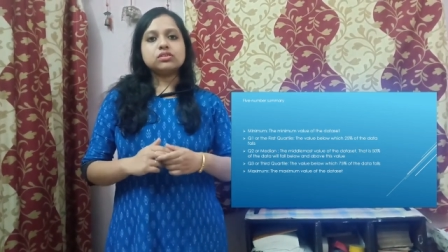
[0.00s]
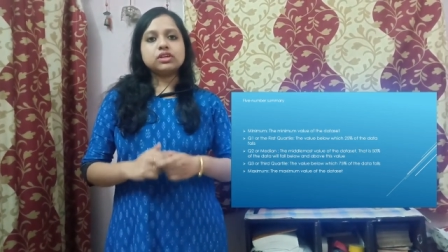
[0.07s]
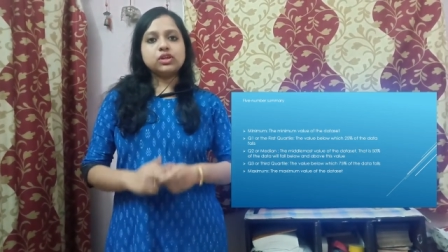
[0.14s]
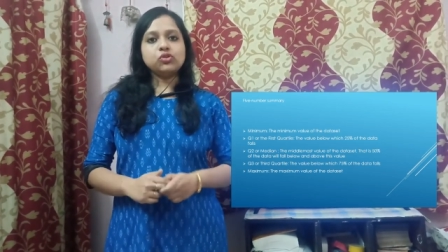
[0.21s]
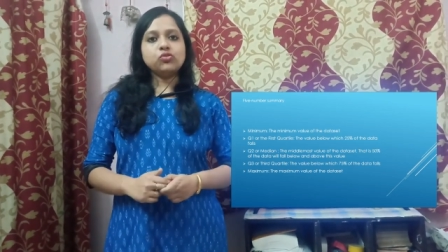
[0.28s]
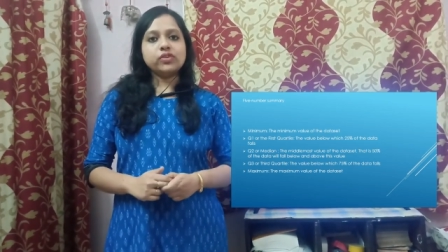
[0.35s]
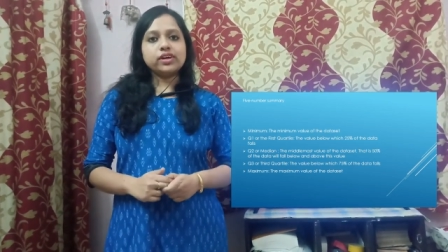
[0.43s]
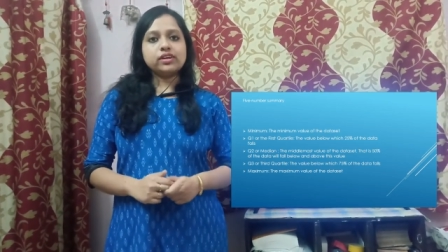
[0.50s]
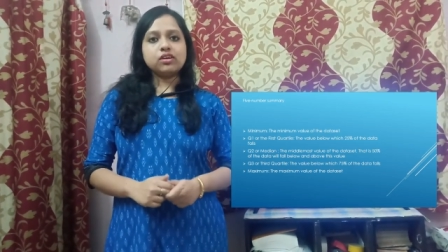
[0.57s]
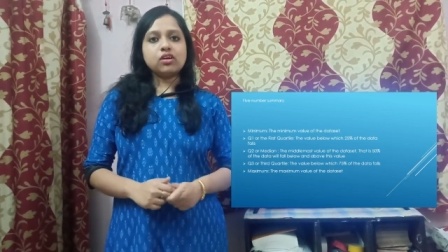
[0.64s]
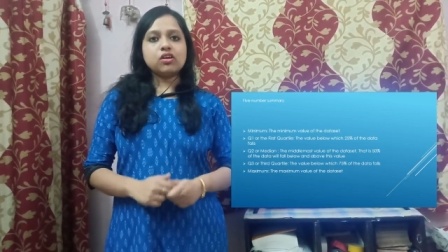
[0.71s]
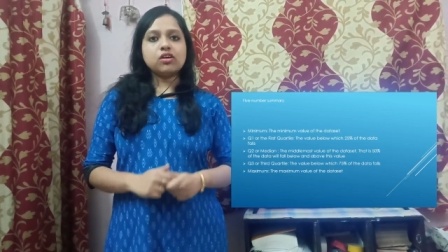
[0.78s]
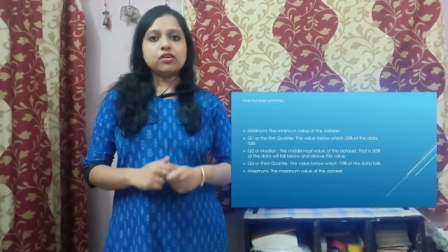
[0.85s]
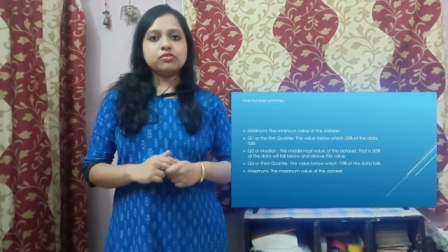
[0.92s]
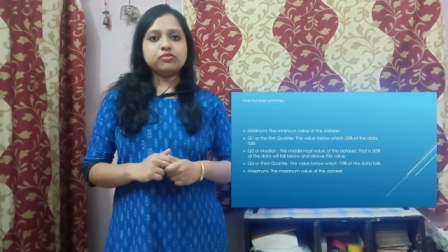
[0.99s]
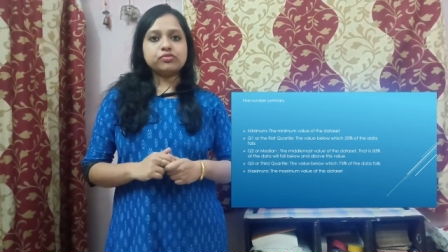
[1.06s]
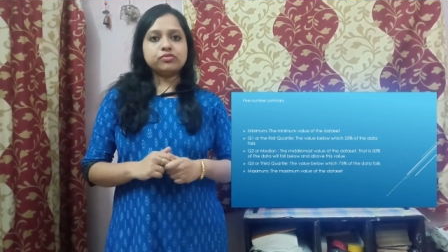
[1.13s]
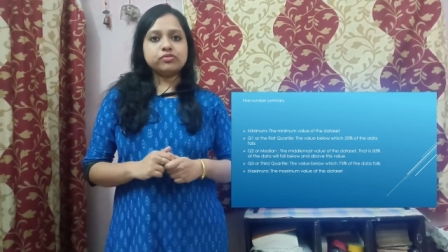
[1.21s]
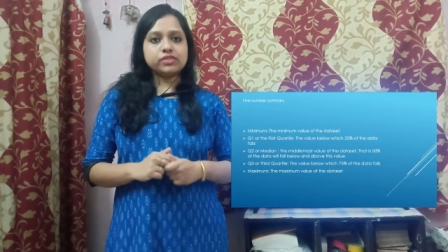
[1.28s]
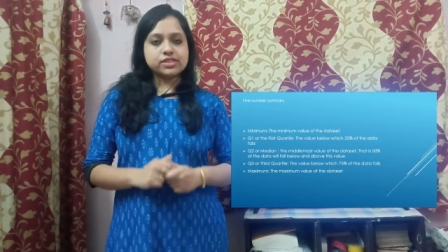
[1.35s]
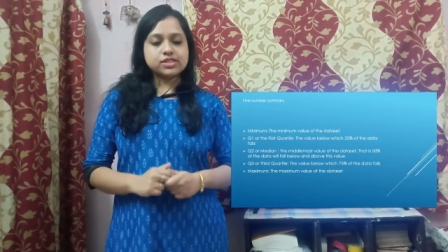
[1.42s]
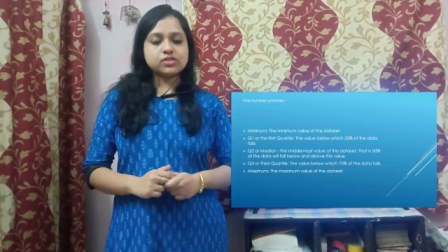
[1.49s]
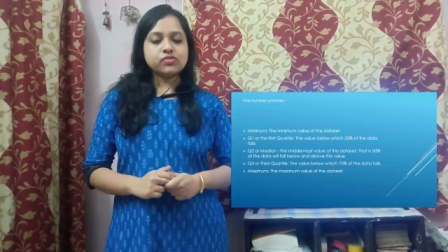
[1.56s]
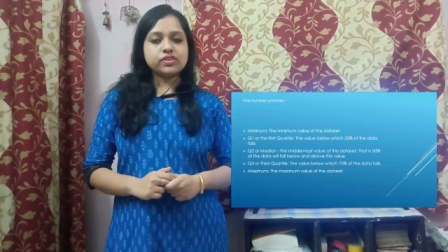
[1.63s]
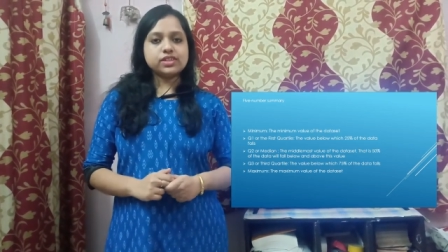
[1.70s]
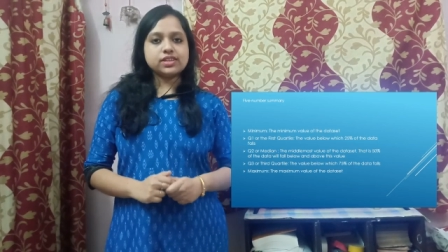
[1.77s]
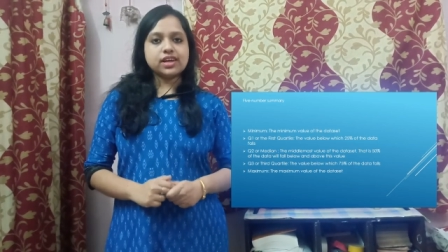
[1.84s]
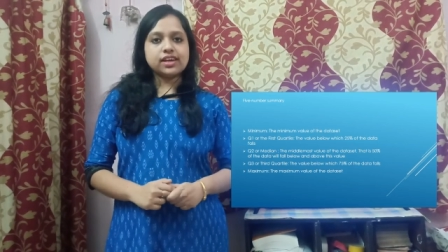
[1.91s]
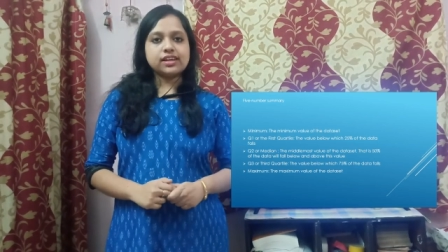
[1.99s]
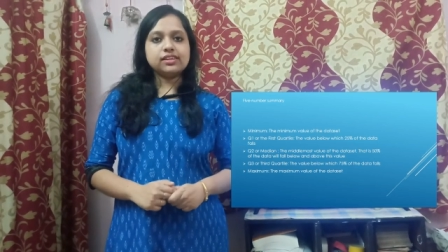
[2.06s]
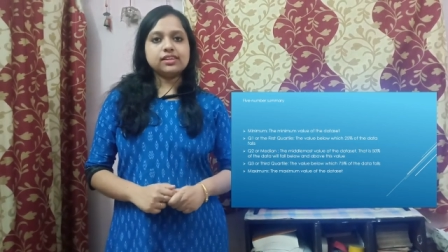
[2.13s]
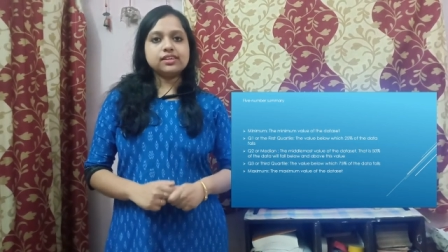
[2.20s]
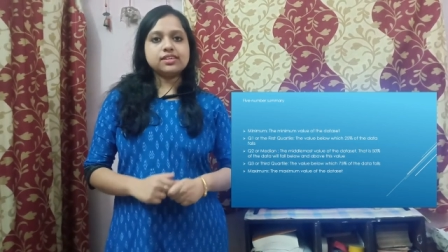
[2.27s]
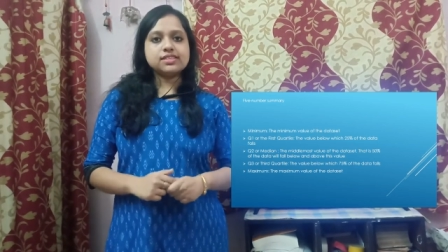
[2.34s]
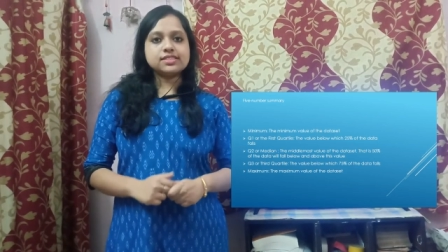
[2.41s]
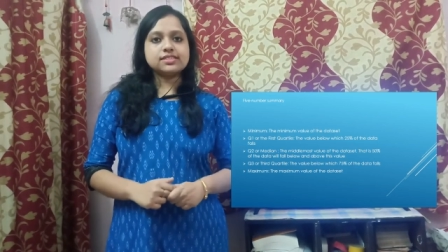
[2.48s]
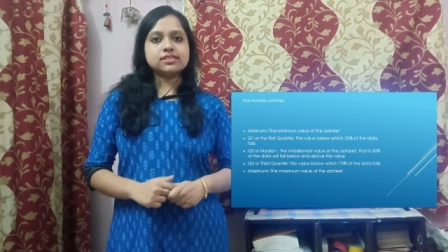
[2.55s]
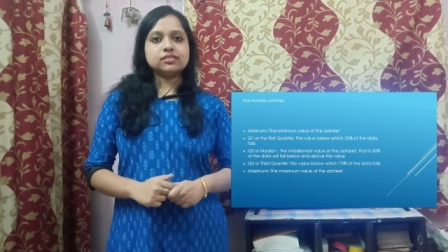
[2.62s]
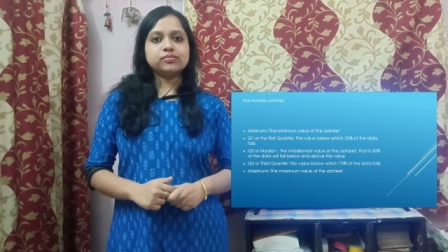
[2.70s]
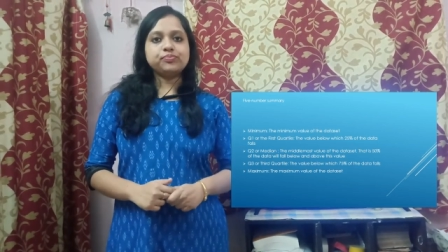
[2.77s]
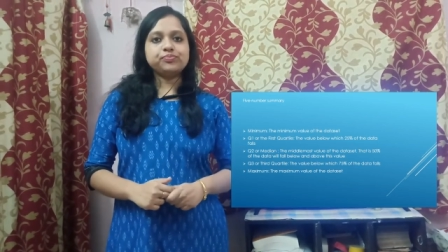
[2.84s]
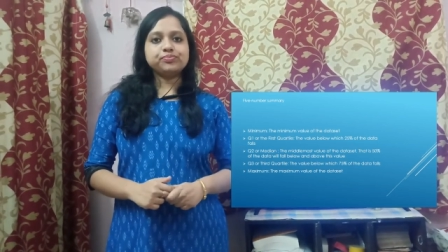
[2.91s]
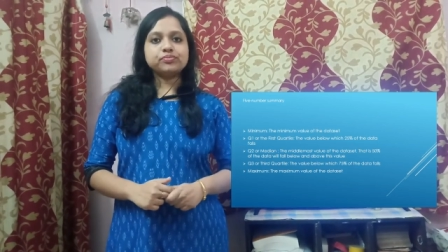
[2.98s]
Q1 or first quartile is the